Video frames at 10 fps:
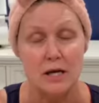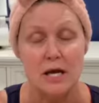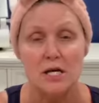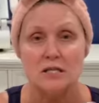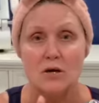
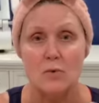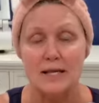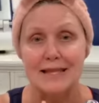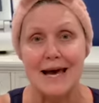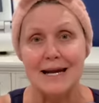So what
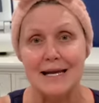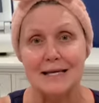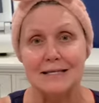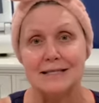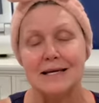that
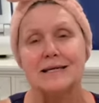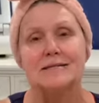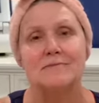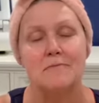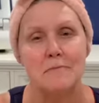is
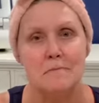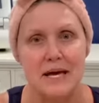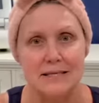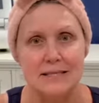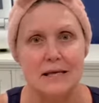
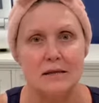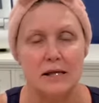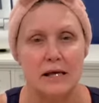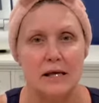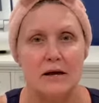
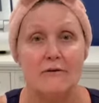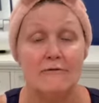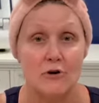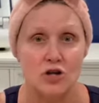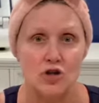basically
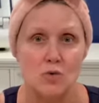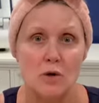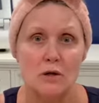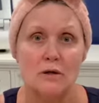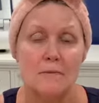
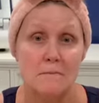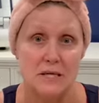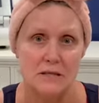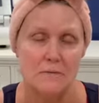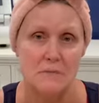virtual
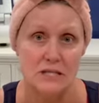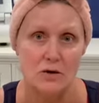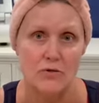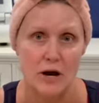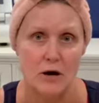
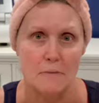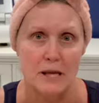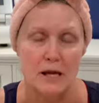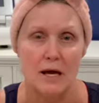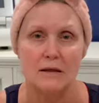mesotherapy.
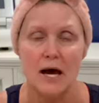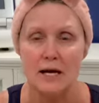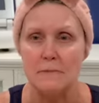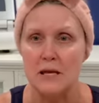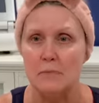A lot
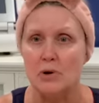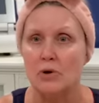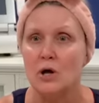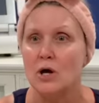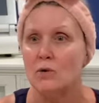of people
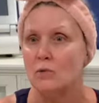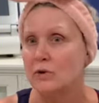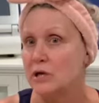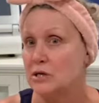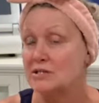will
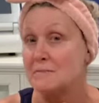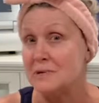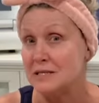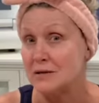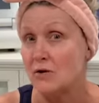use a
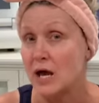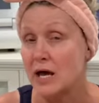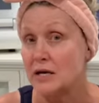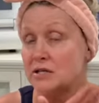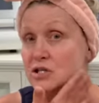meso
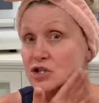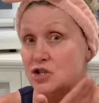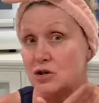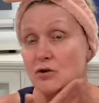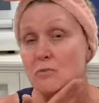gun to
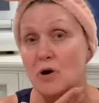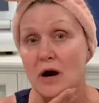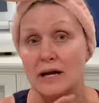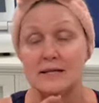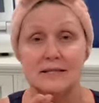shoot
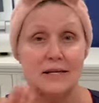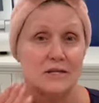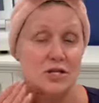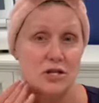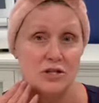products
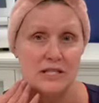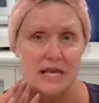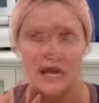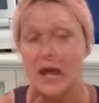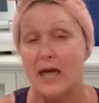into their
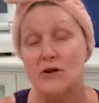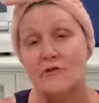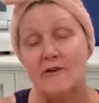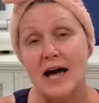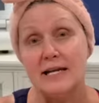skin, and they're
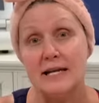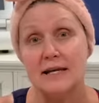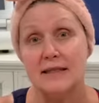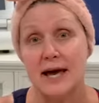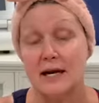finding
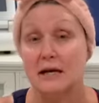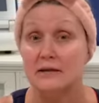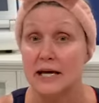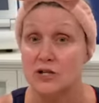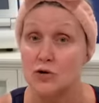that
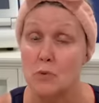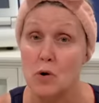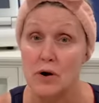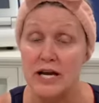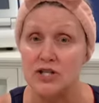
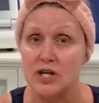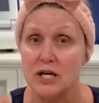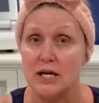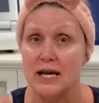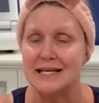
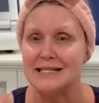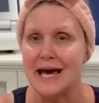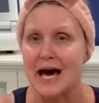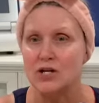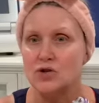electroporation is
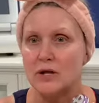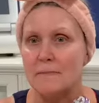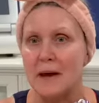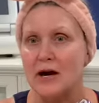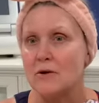actually
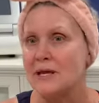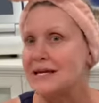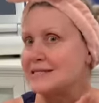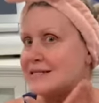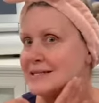better
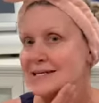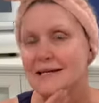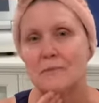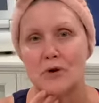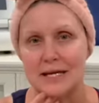because it
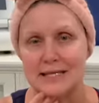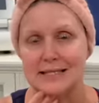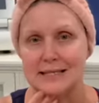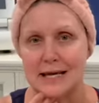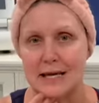doesn't break the
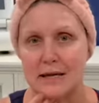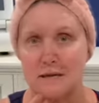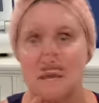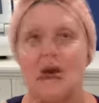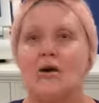skin.
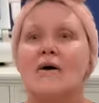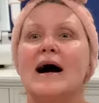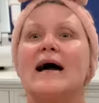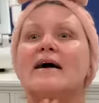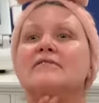So I
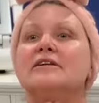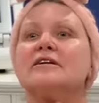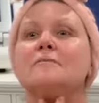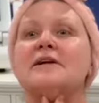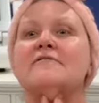have a little
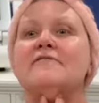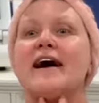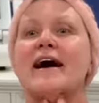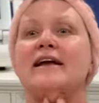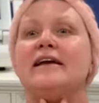bit of
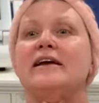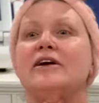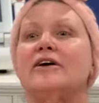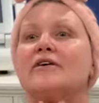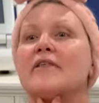fat
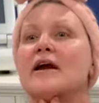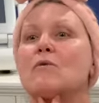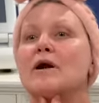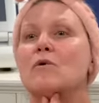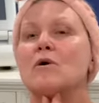here that I
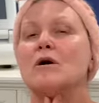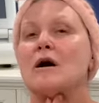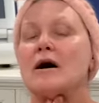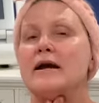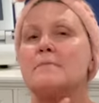want to work
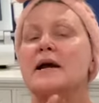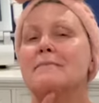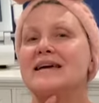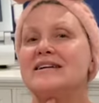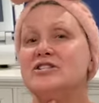on, but I'm
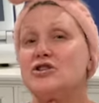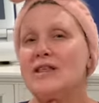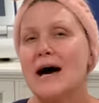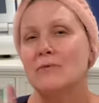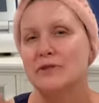going to do
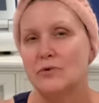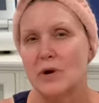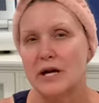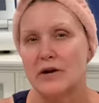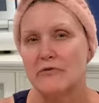that with the
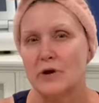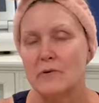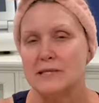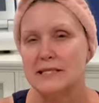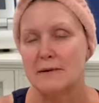radio
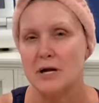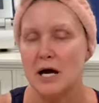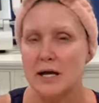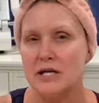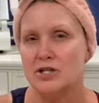frequency. I'm not
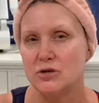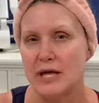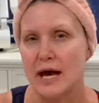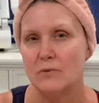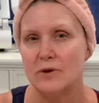going to do
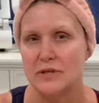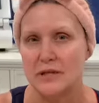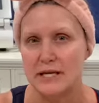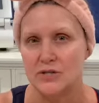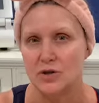that with the
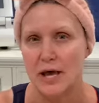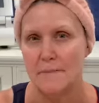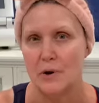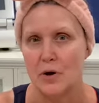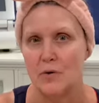laser
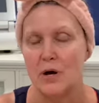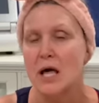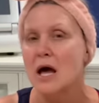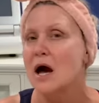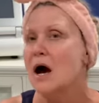lipo.
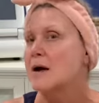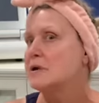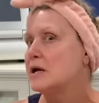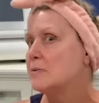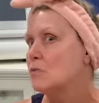I'm going
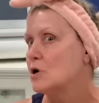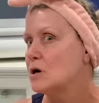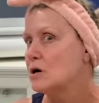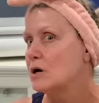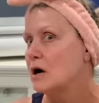
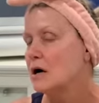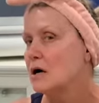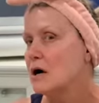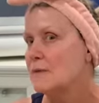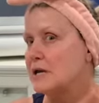
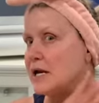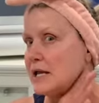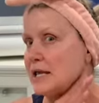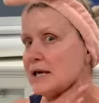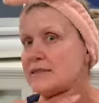to
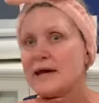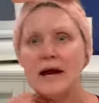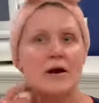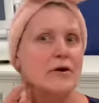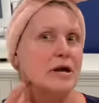get the
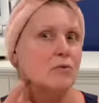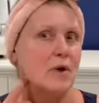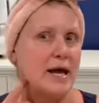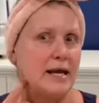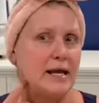area
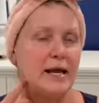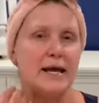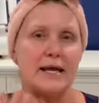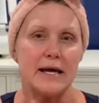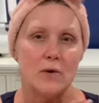ready and
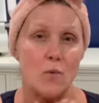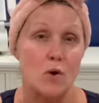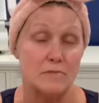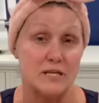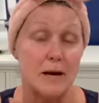get it
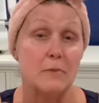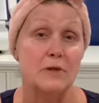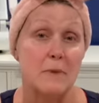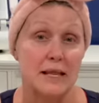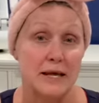warmed up with
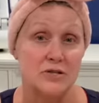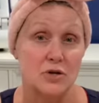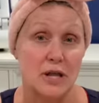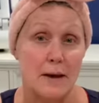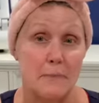my laser
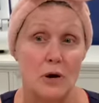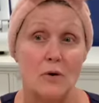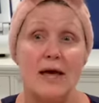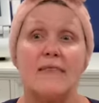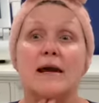lipo,
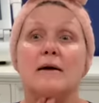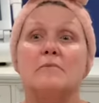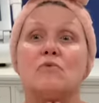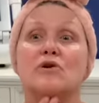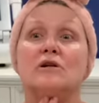and then I'm
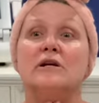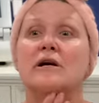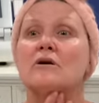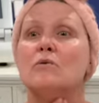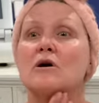really going
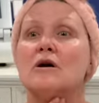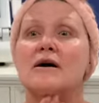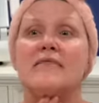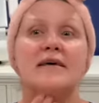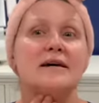to work
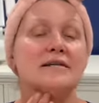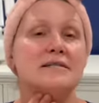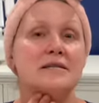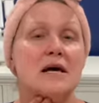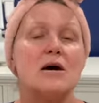on this
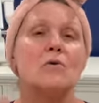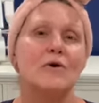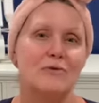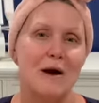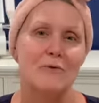
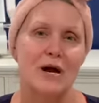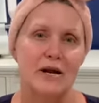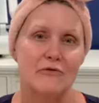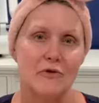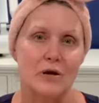with my radio
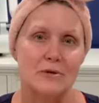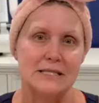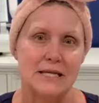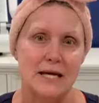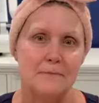
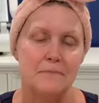frequency.